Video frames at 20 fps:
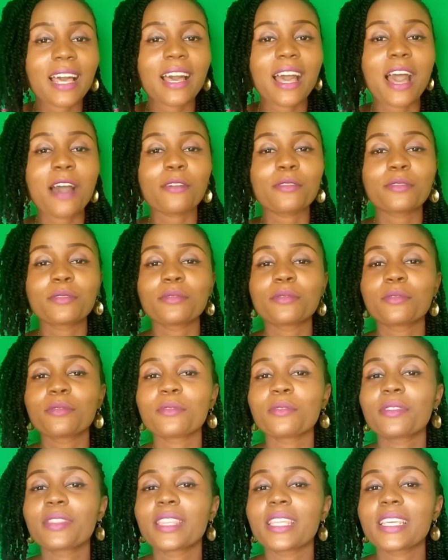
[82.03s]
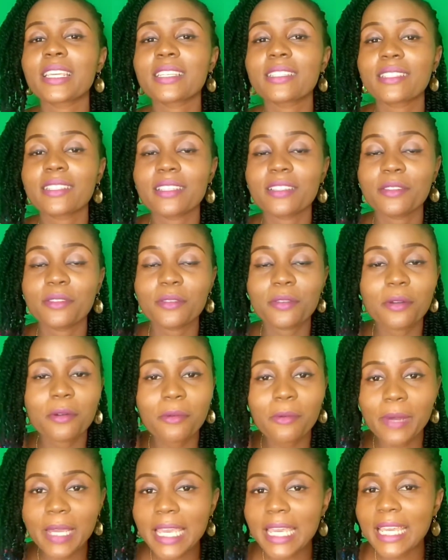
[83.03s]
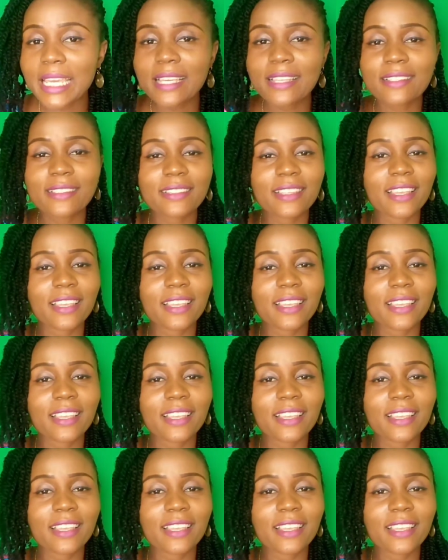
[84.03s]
how to do things in new ways.